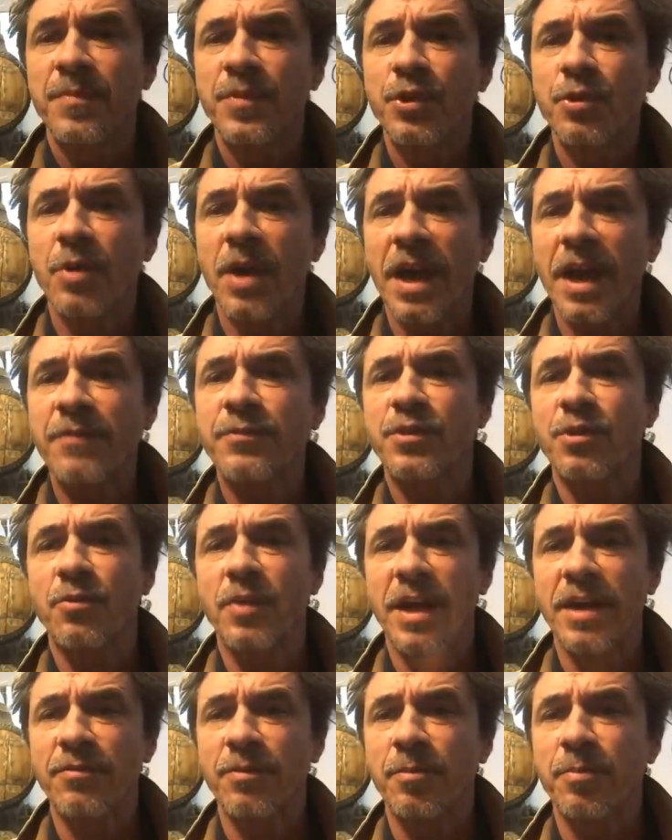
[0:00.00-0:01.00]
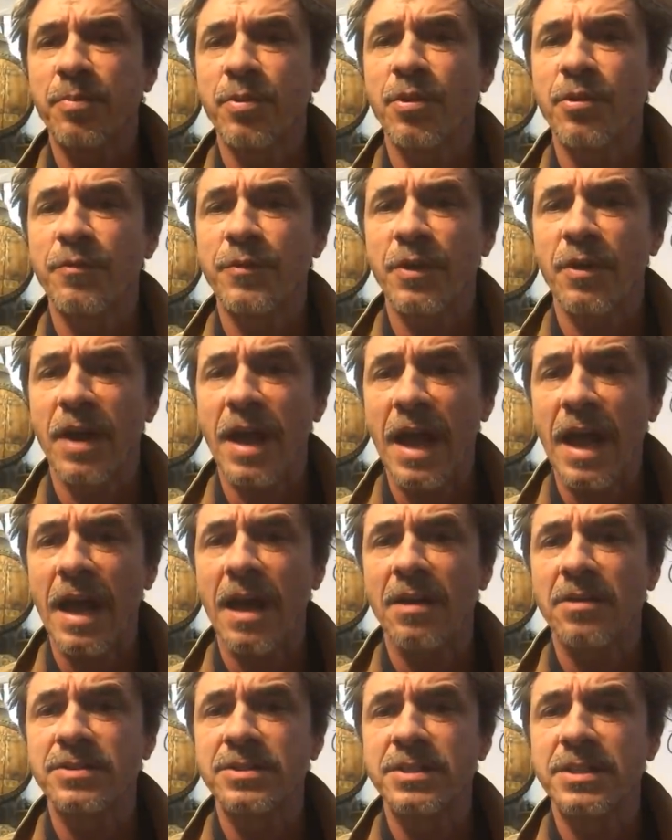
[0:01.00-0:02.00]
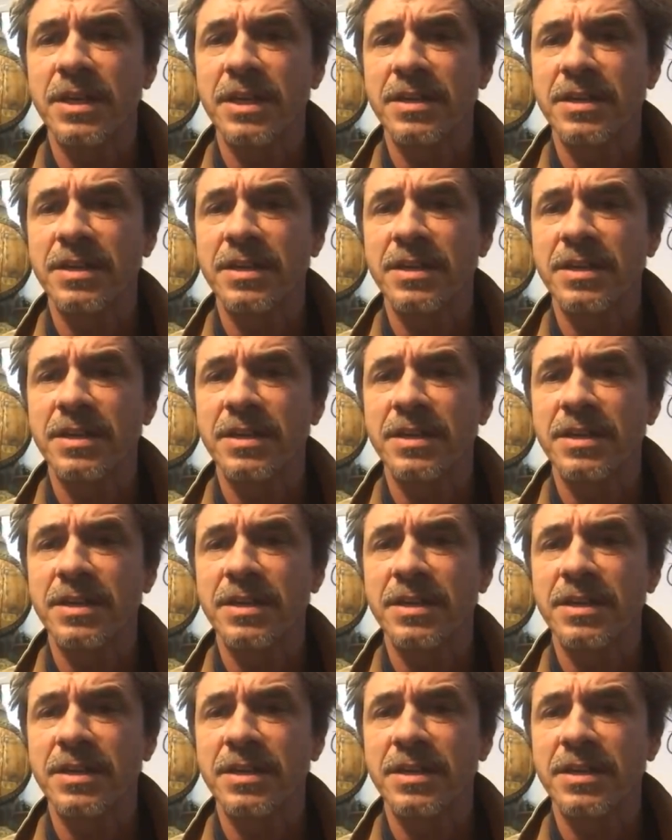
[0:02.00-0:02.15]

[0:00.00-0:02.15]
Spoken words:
you have to raven-proof your house.